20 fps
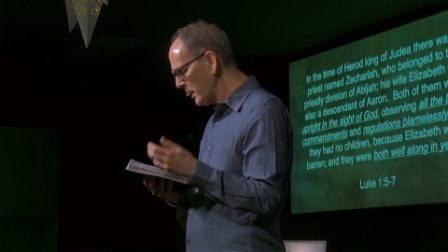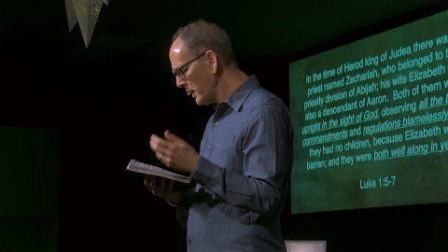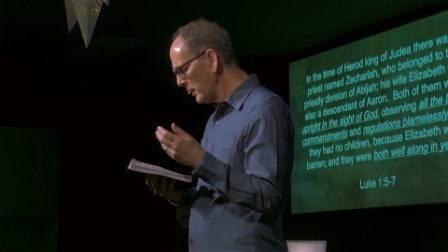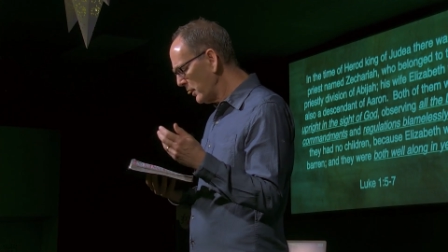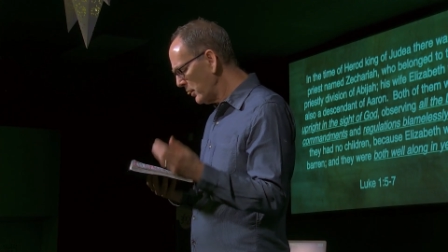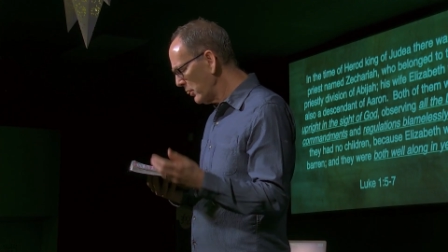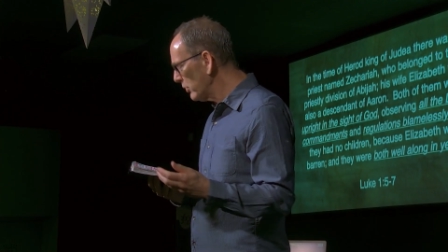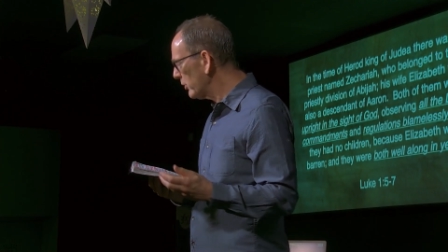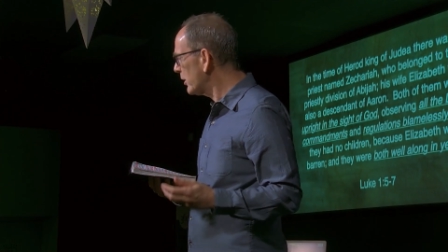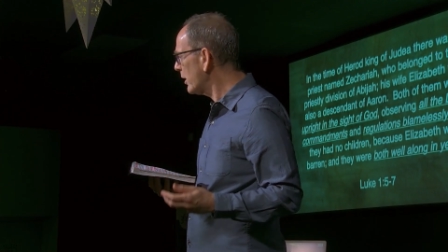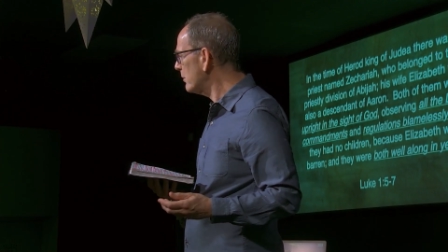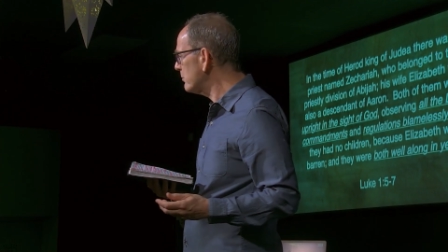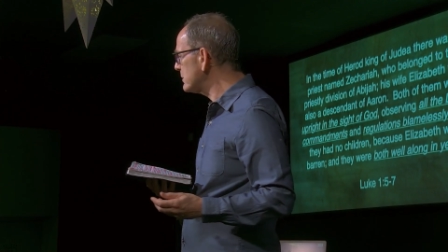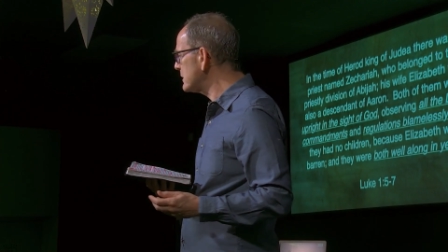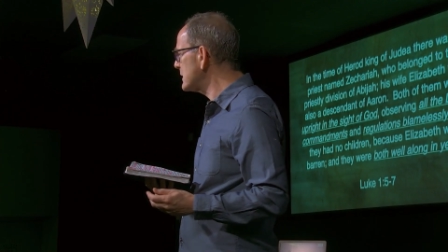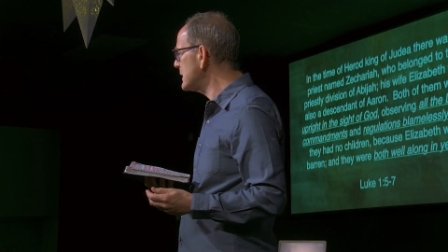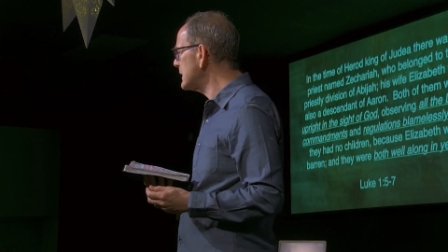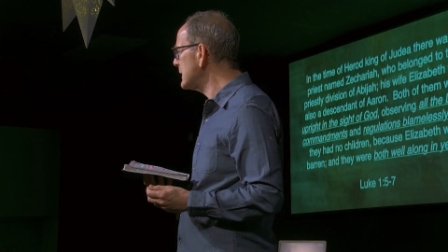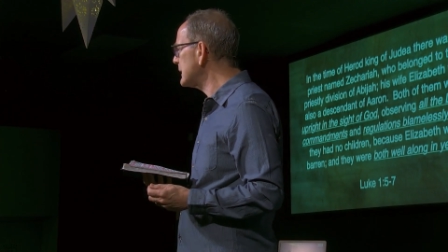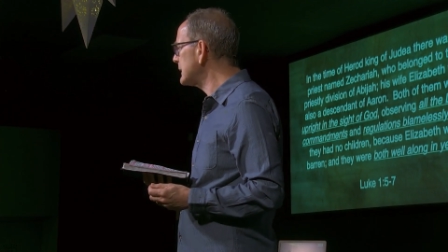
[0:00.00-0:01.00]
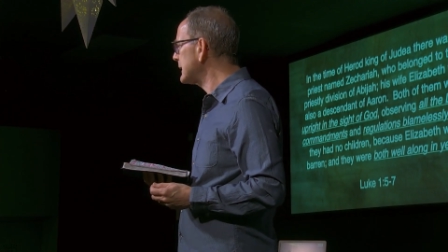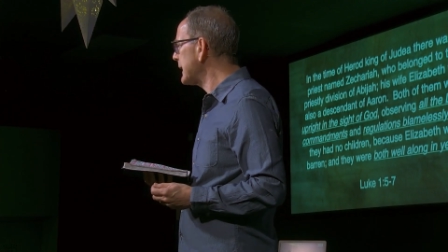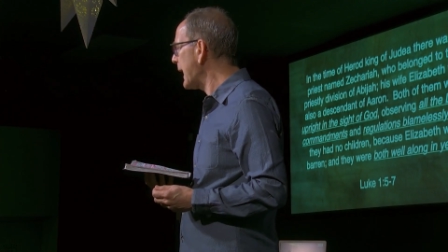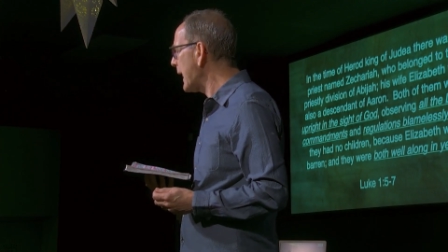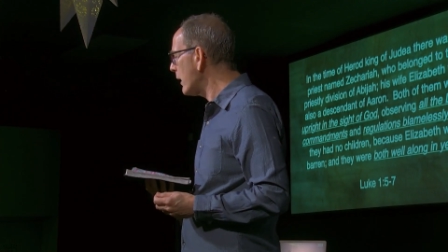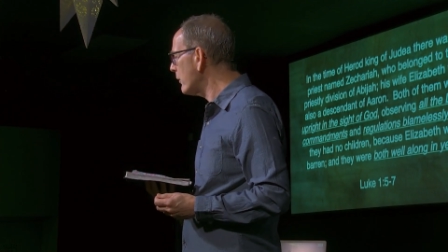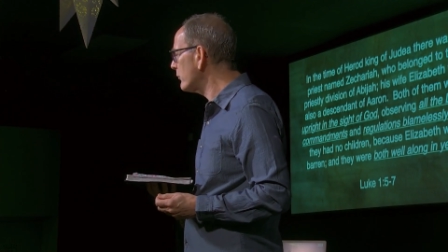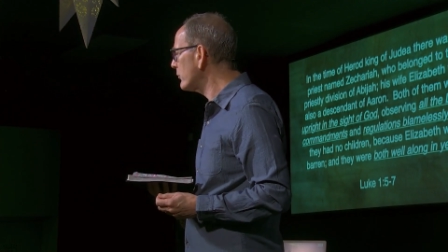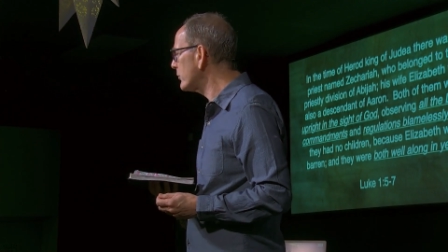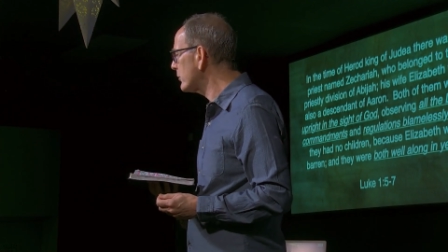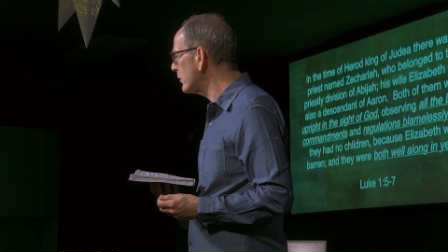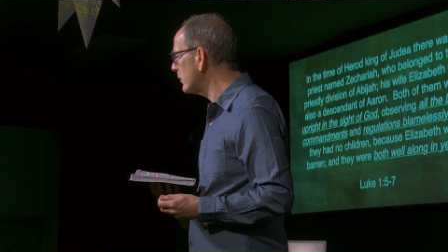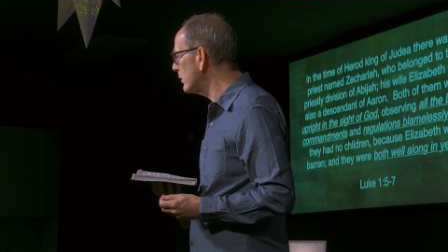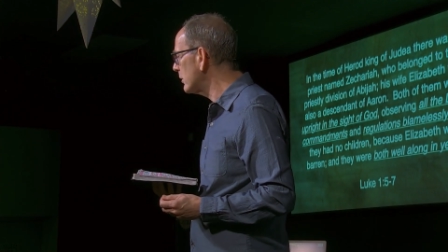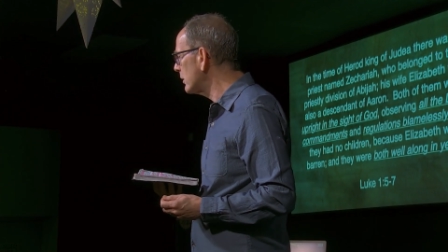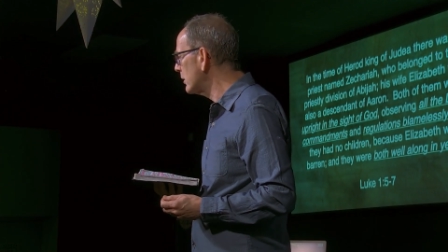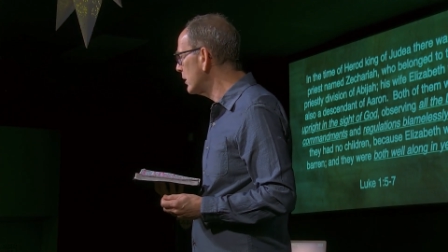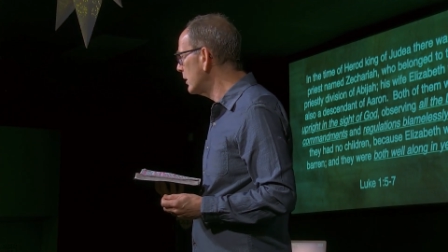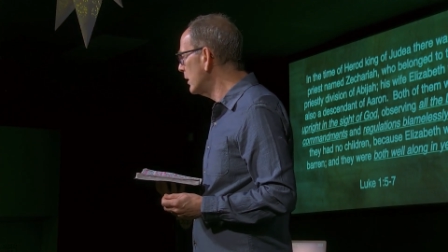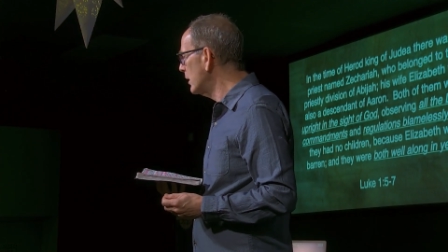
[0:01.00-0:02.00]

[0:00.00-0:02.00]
Here comes the encounter.